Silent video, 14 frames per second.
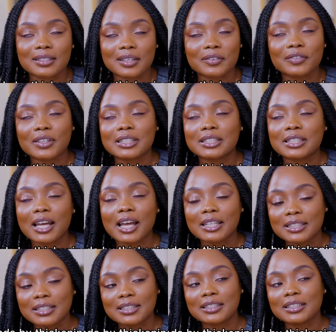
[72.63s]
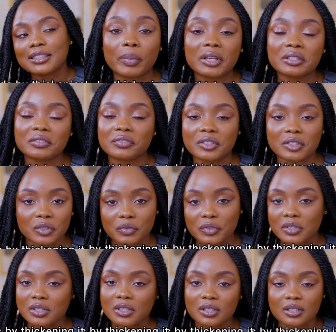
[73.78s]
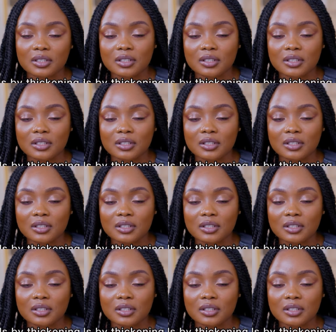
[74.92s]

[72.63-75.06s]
a fantastic benefit of using